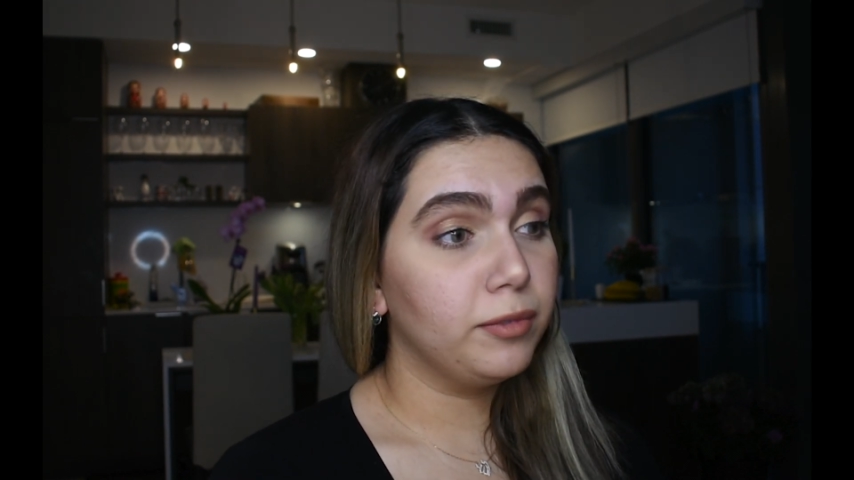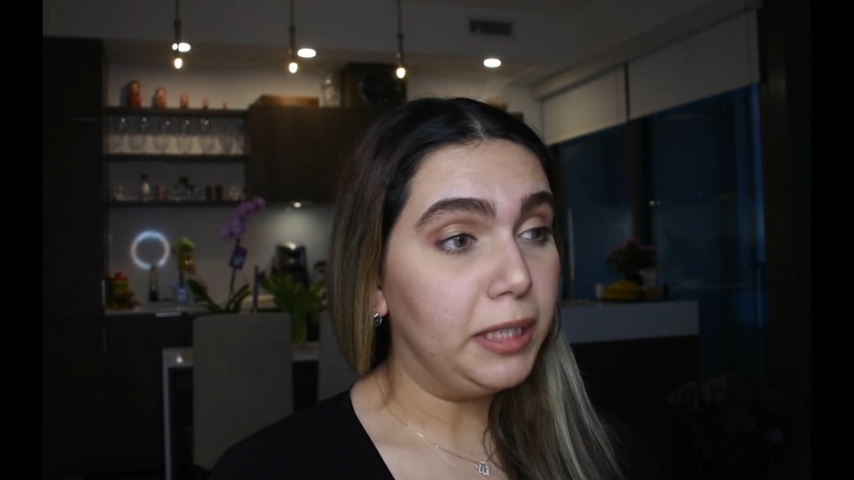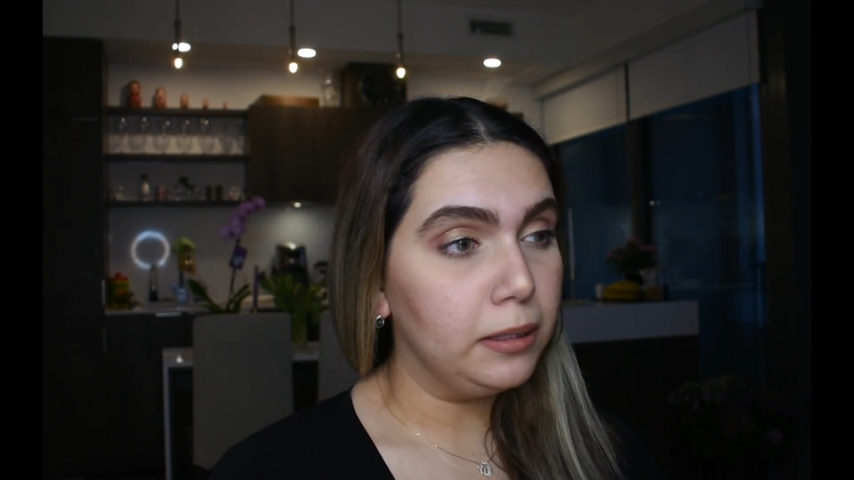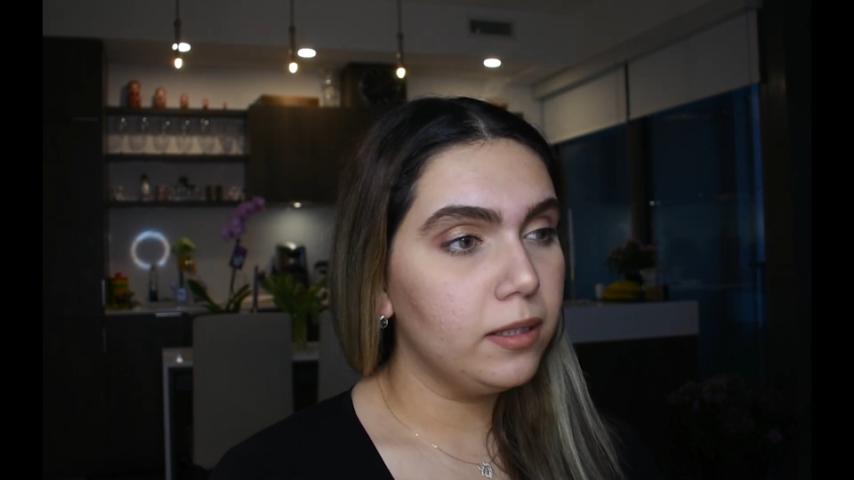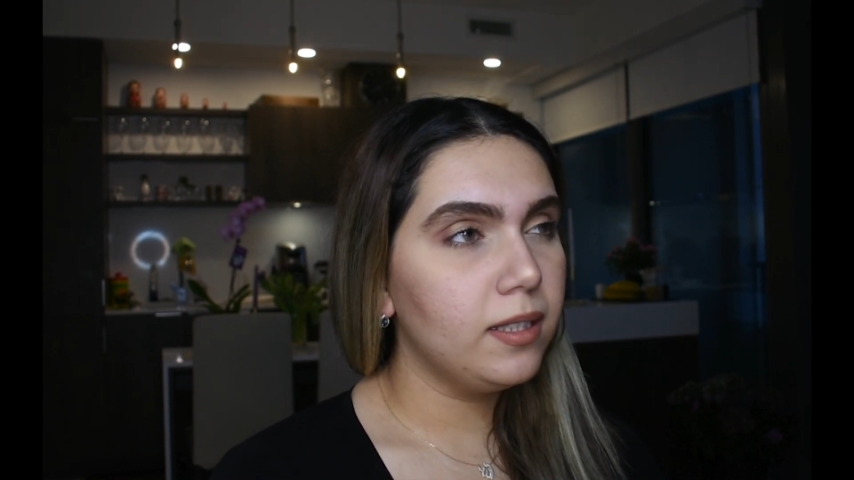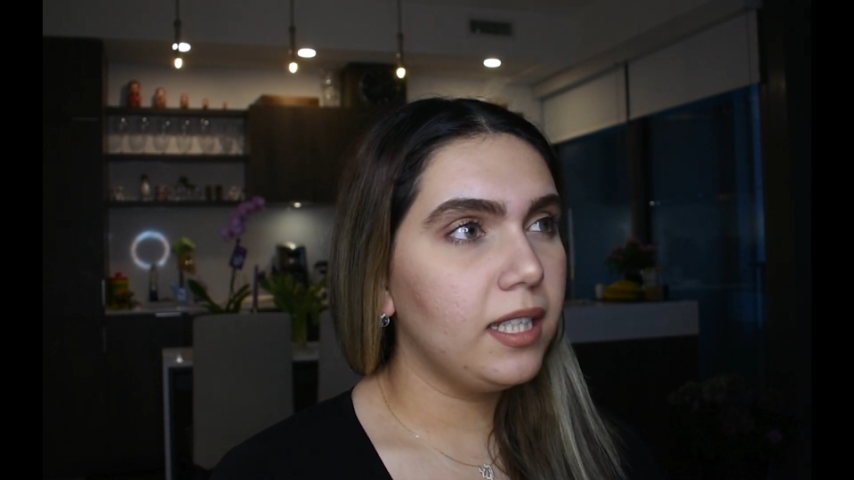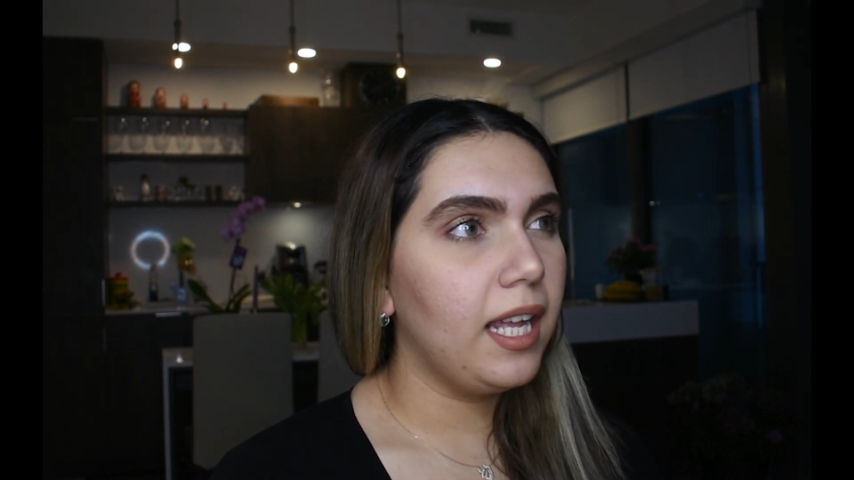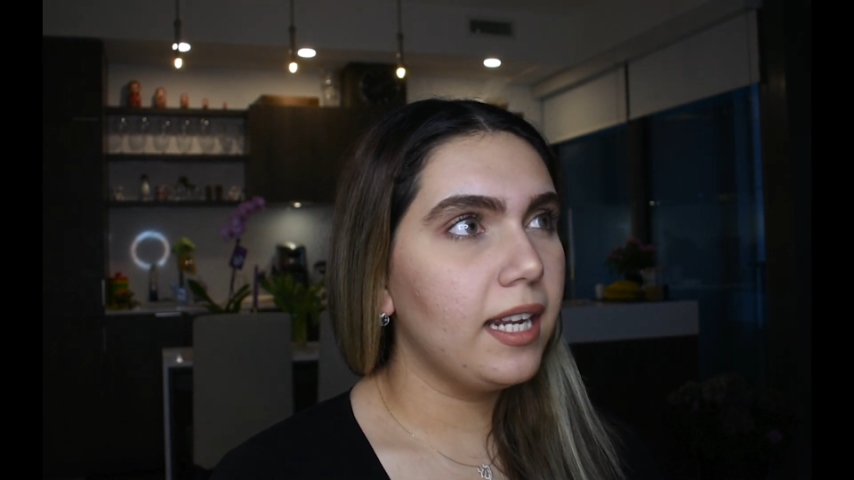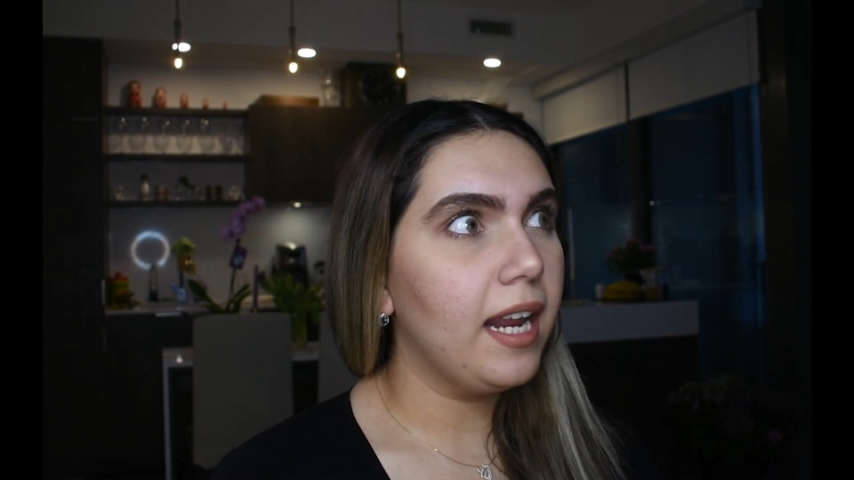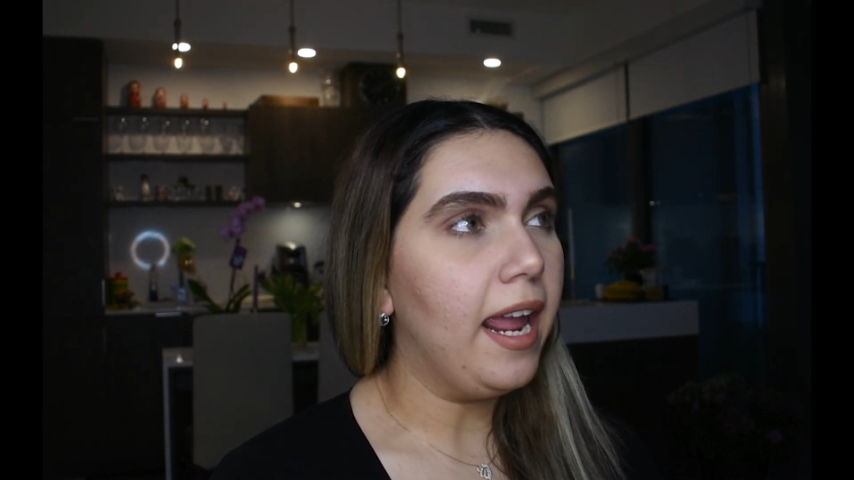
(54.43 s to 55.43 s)
real
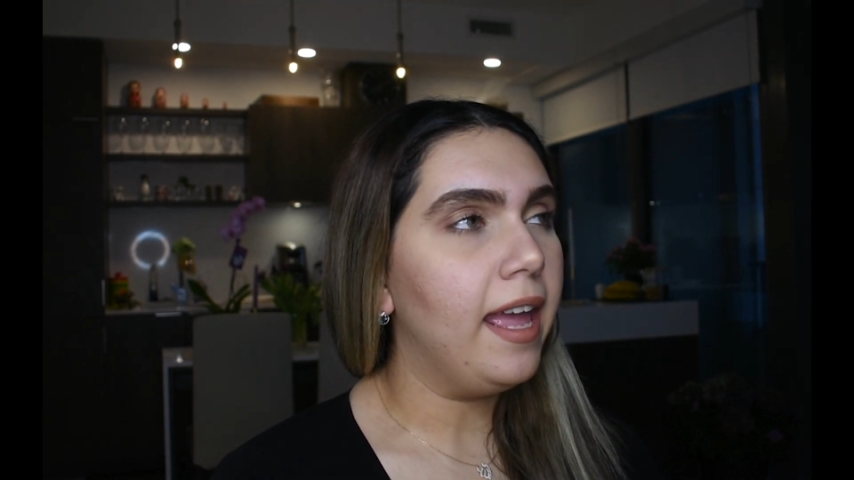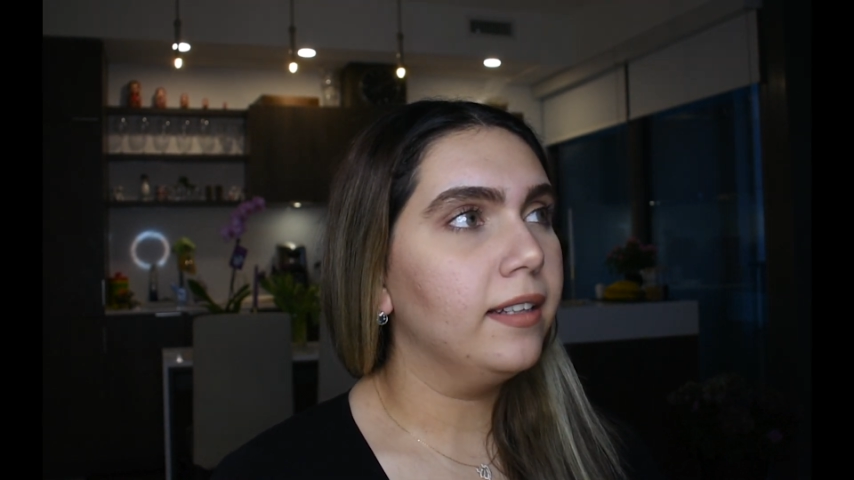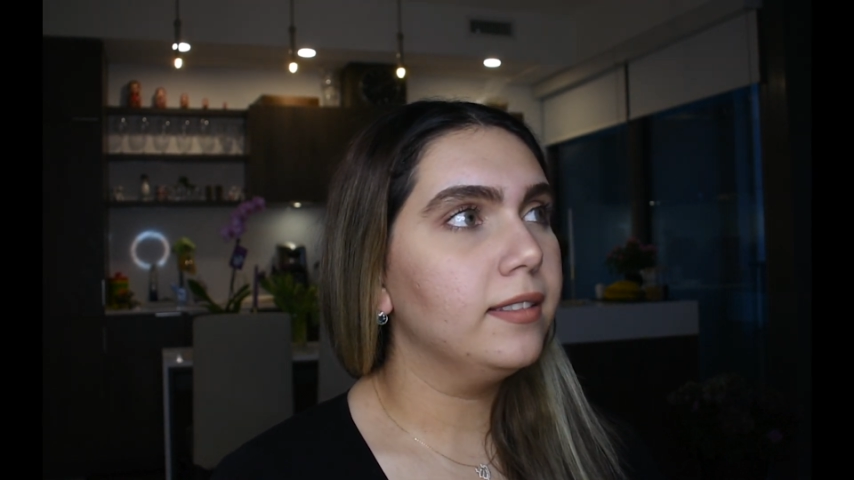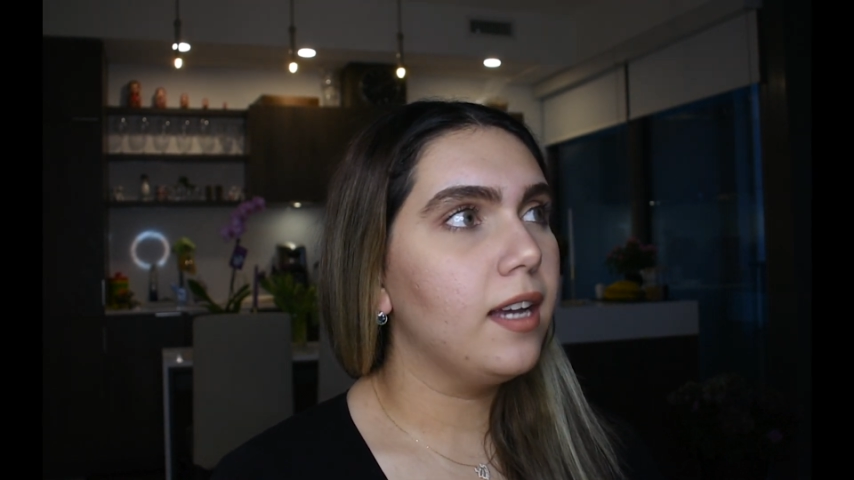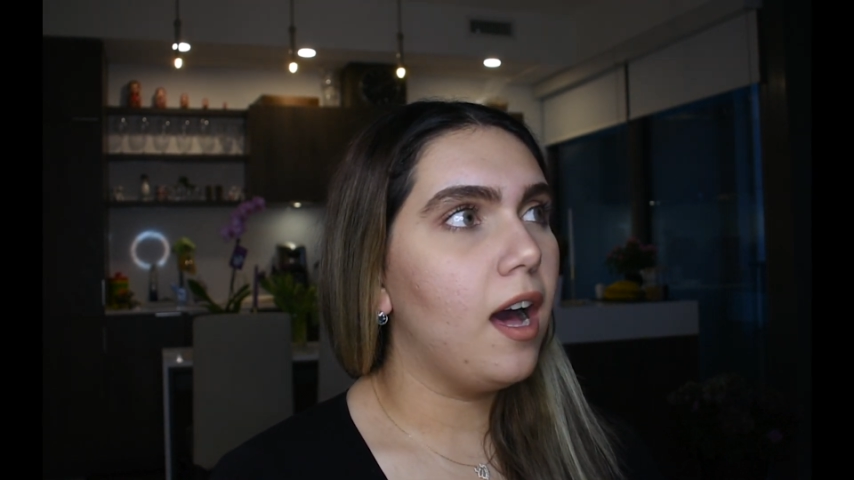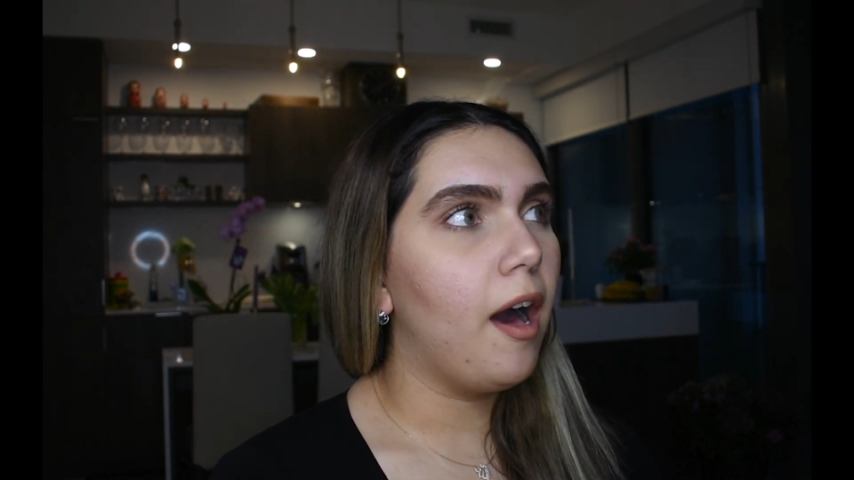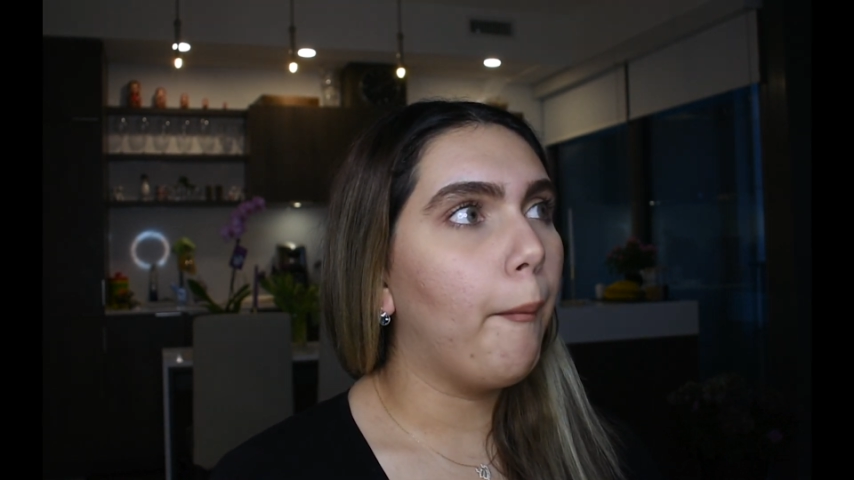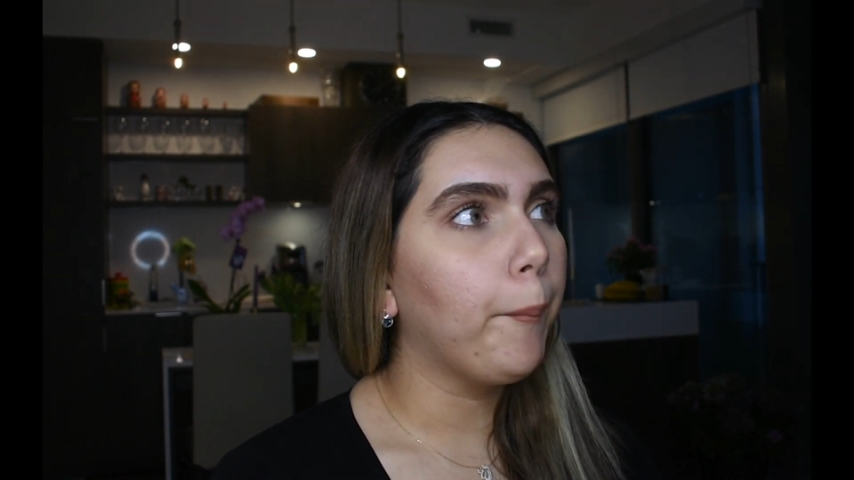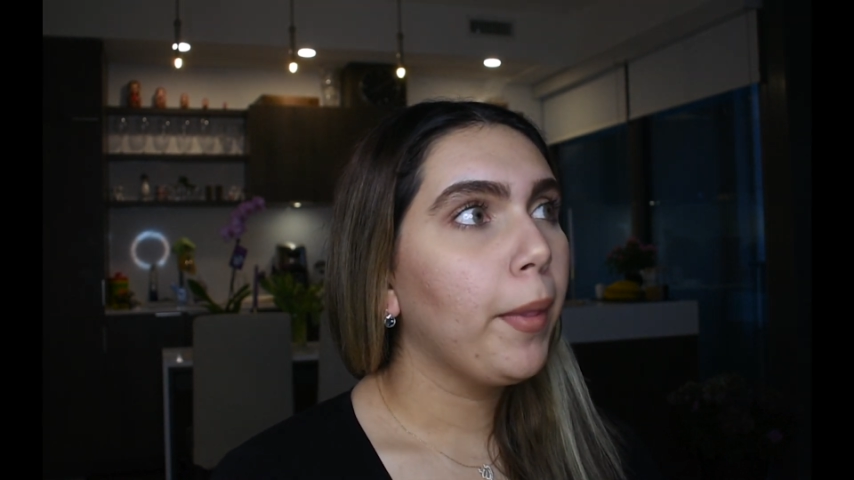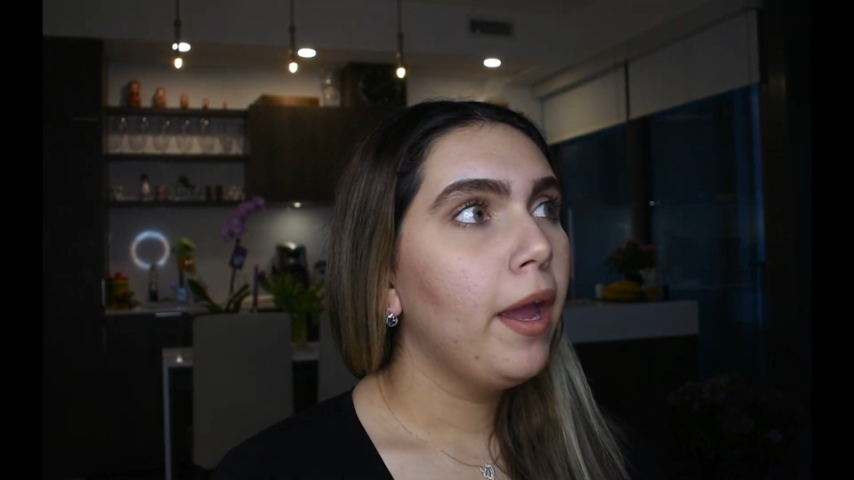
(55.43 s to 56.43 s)
estate and um,